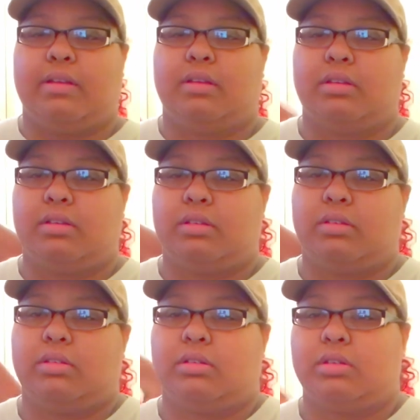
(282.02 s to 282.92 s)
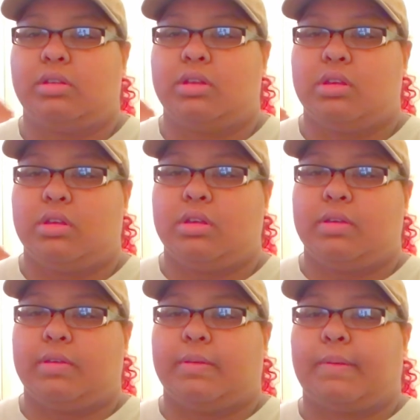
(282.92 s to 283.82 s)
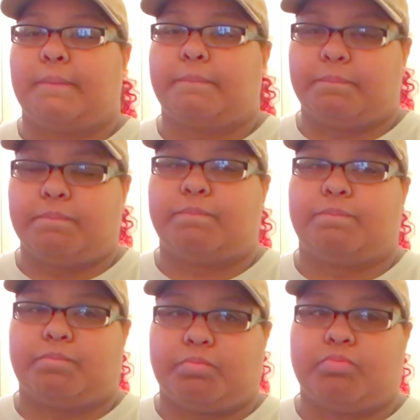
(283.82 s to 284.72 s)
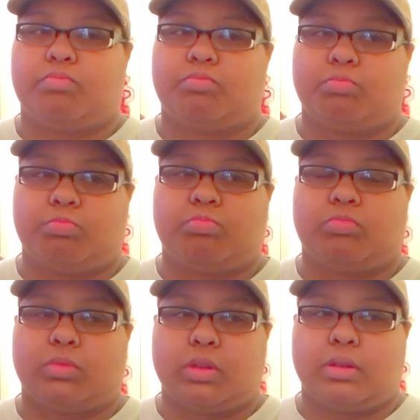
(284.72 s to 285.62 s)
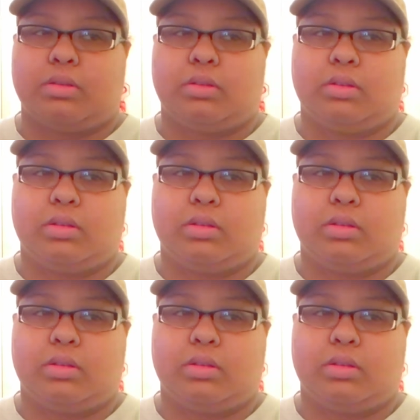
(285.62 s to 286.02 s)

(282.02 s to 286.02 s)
No words are spoken by the person on screen.